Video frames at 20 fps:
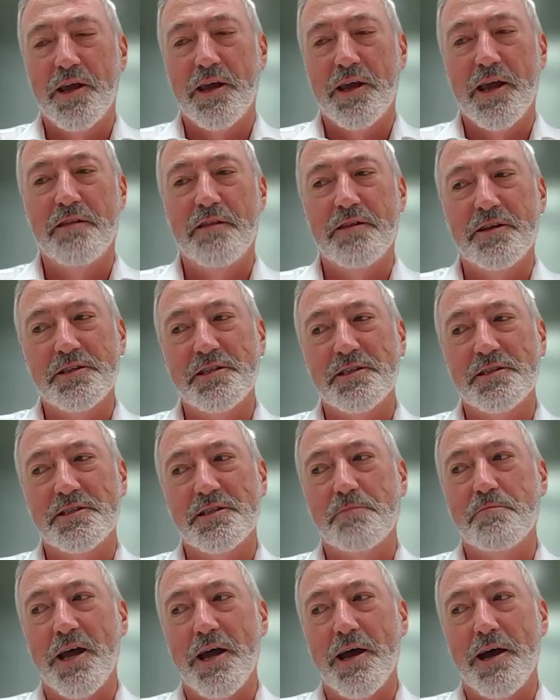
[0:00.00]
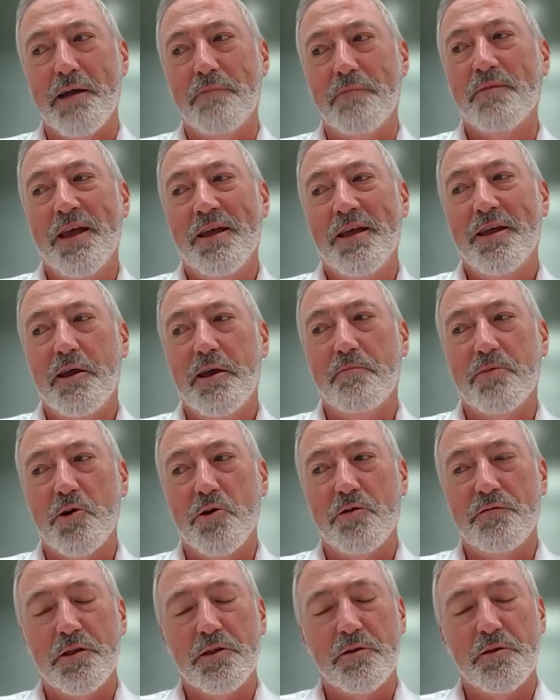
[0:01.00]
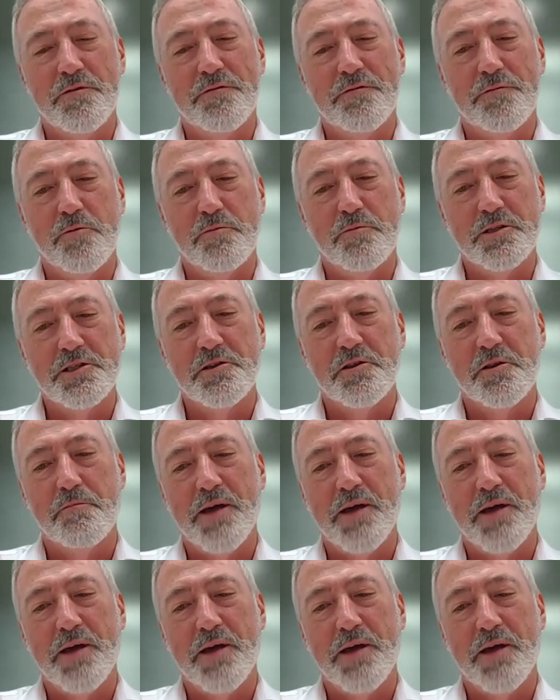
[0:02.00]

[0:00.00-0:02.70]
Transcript: And again, this is about improving the performance of